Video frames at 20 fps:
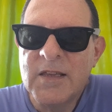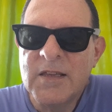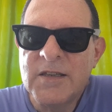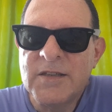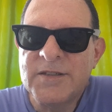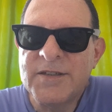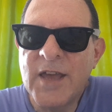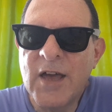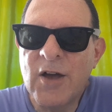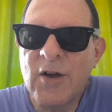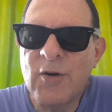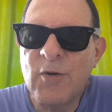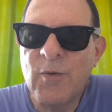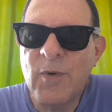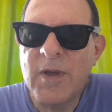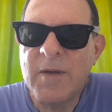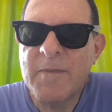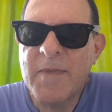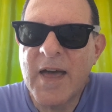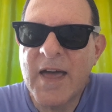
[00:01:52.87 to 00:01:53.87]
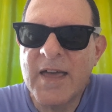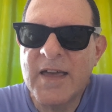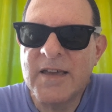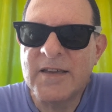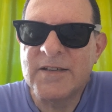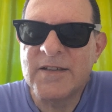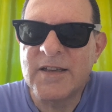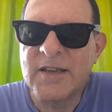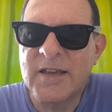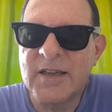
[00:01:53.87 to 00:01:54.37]
So we
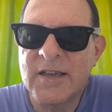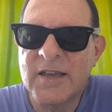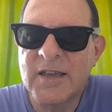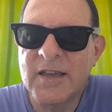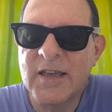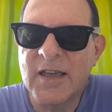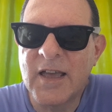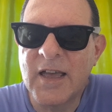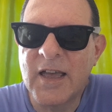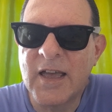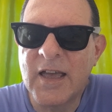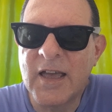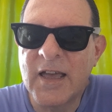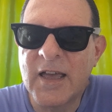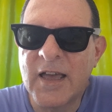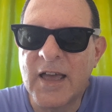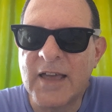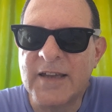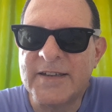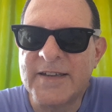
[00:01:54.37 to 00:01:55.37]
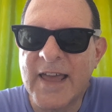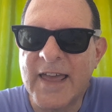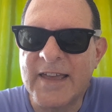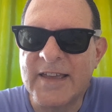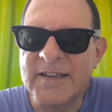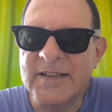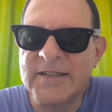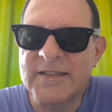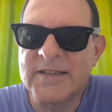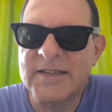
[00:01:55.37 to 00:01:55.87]
made a
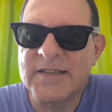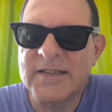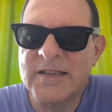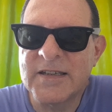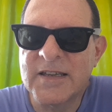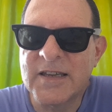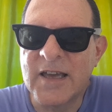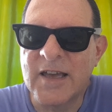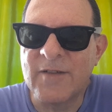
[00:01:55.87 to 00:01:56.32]
date